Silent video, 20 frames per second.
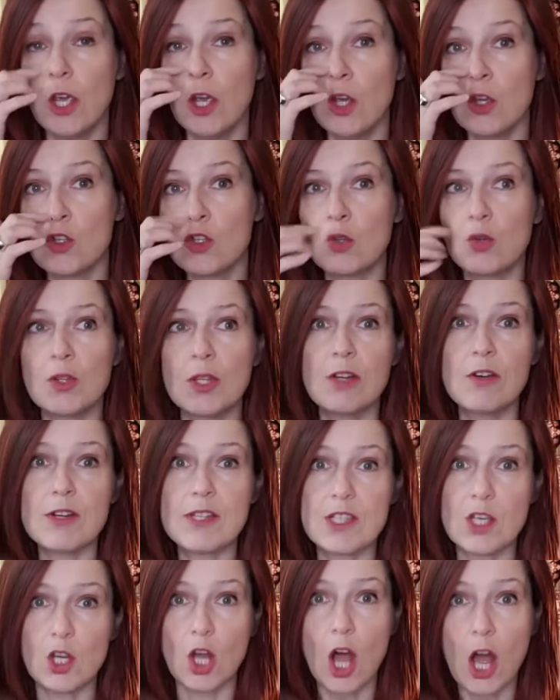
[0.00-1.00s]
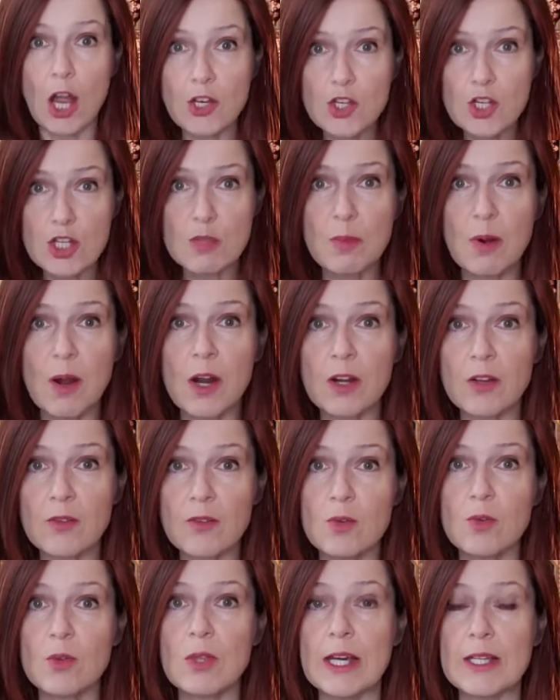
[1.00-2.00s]
So there is a conscious part of
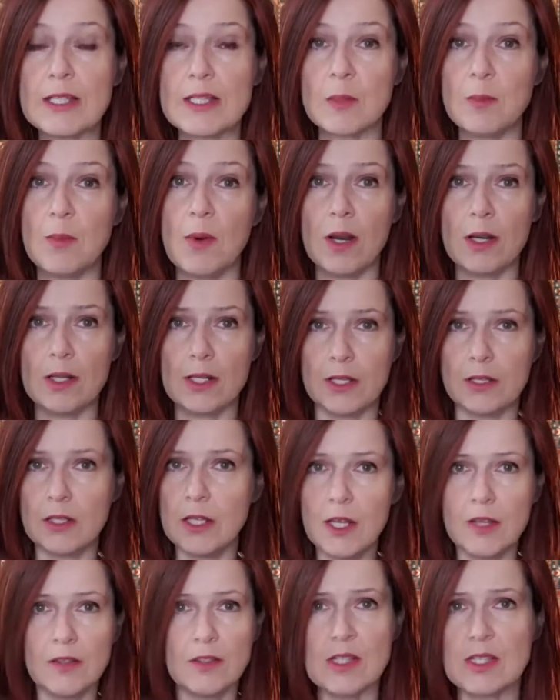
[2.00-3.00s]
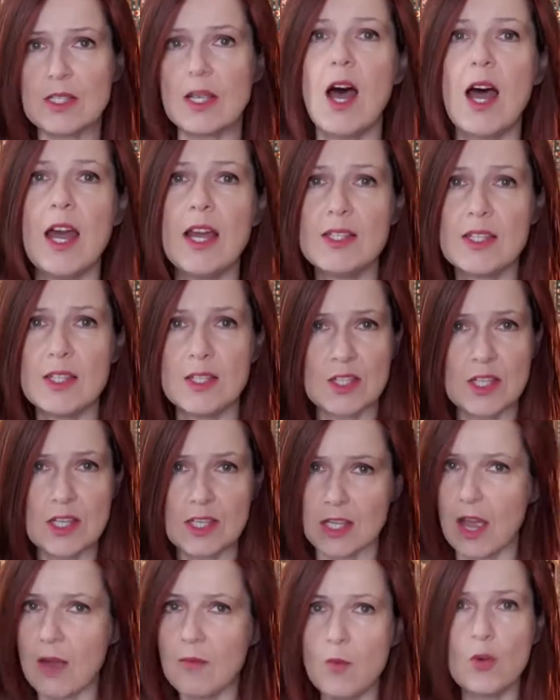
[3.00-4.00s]
you. That's the part that decides and says,
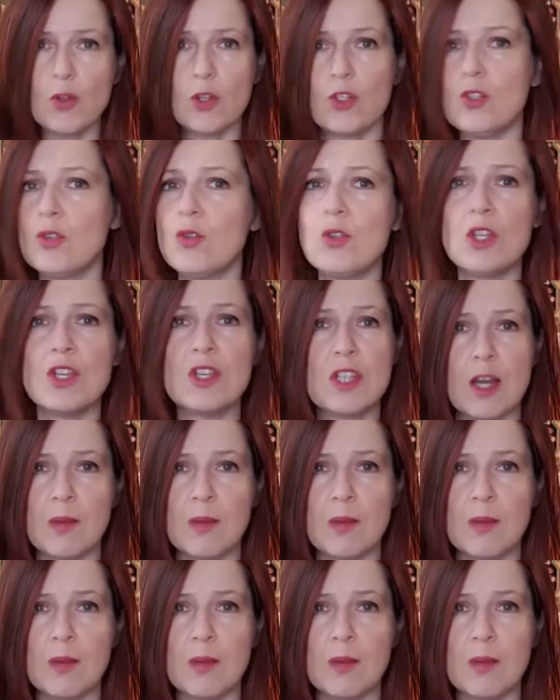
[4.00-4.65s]
I'm going to do this.